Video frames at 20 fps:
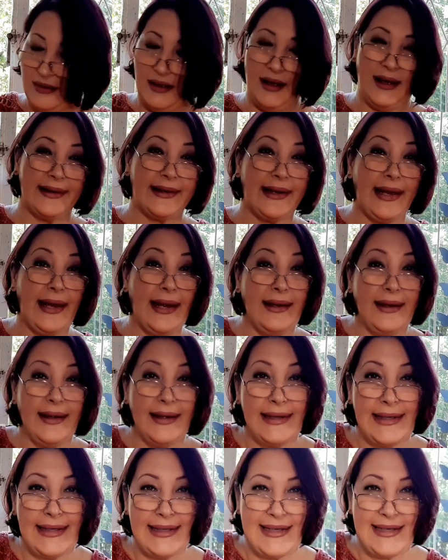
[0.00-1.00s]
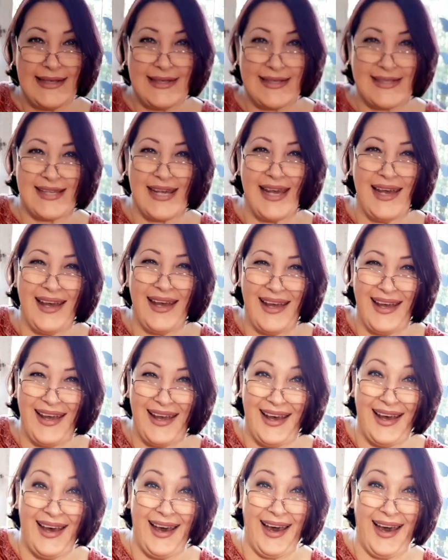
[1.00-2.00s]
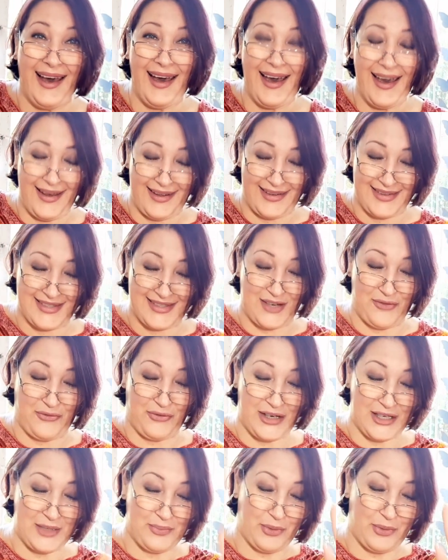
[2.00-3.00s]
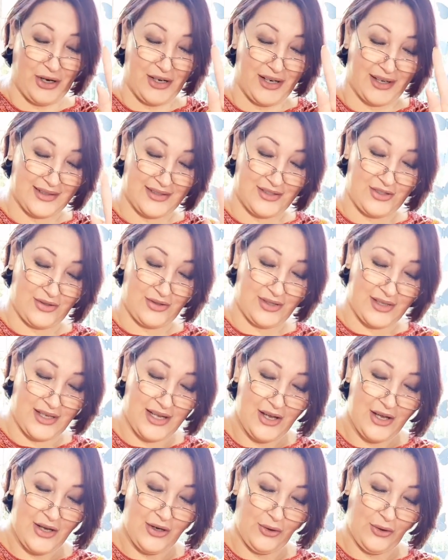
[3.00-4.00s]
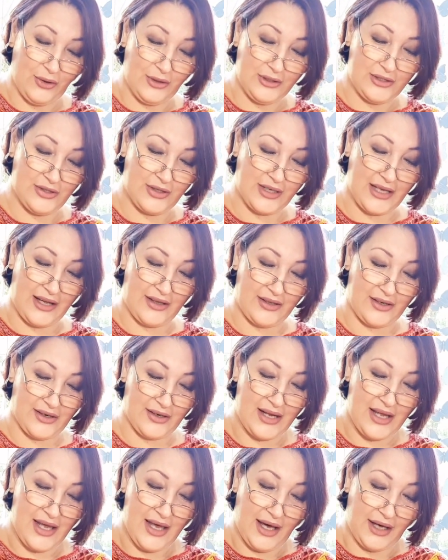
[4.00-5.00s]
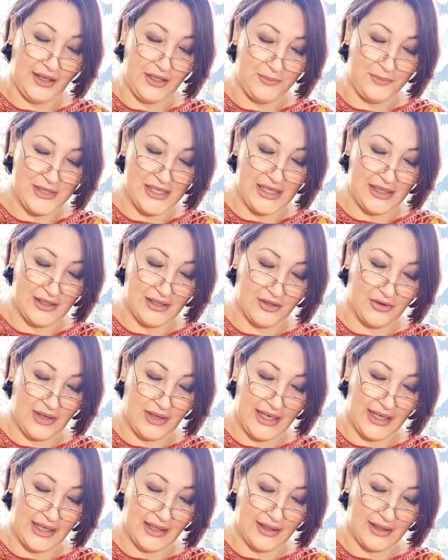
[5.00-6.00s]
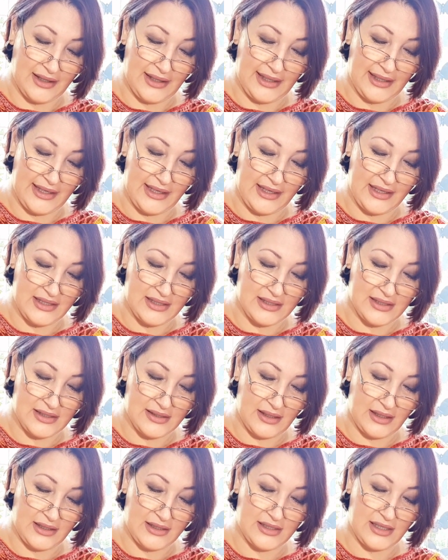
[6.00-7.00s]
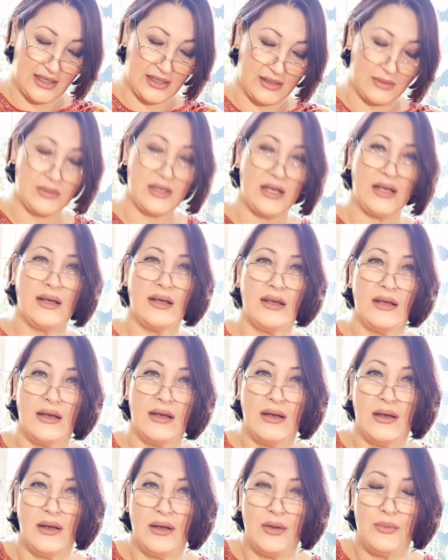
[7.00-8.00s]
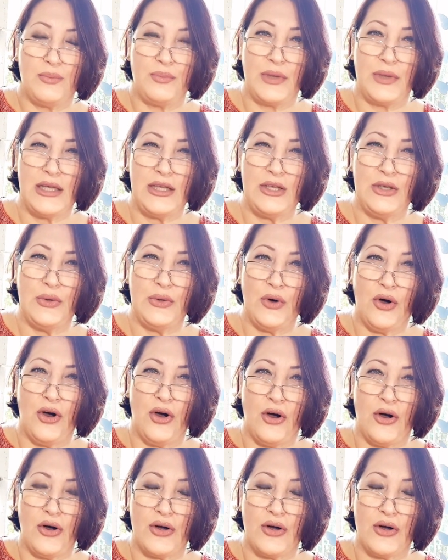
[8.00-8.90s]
Again, Elise. Different product altogether. 100% acrylic, Elise. It says Burcum,